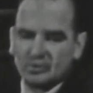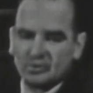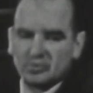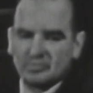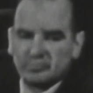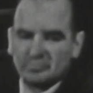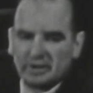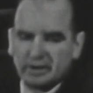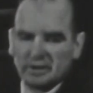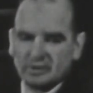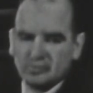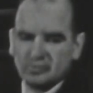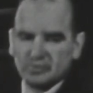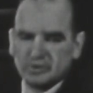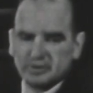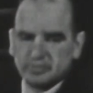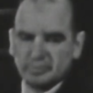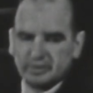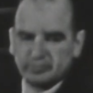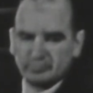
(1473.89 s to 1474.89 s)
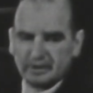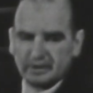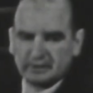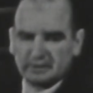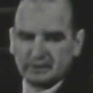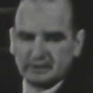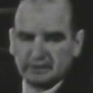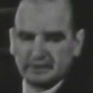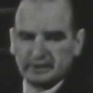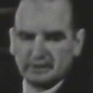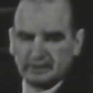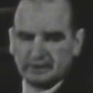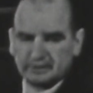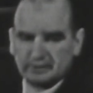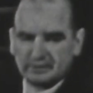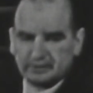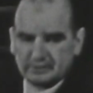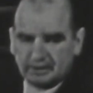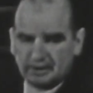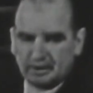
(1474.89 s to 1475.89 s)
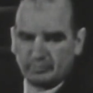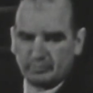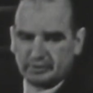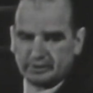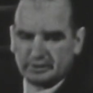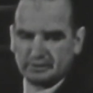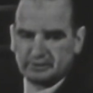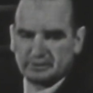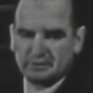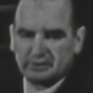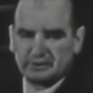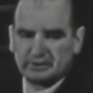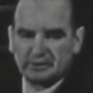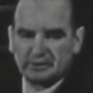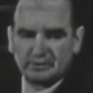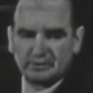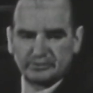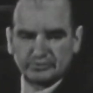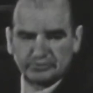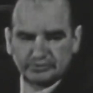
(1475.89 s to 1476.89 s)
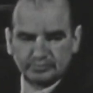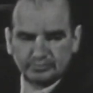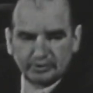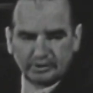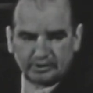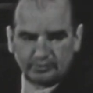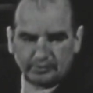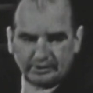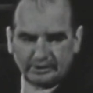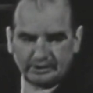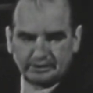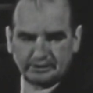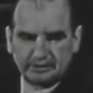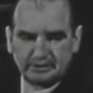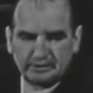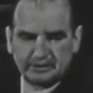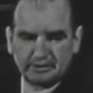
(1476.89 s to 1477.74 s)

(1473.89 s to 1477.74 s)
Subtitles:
whom they knew to be mentally incompetent to smear me.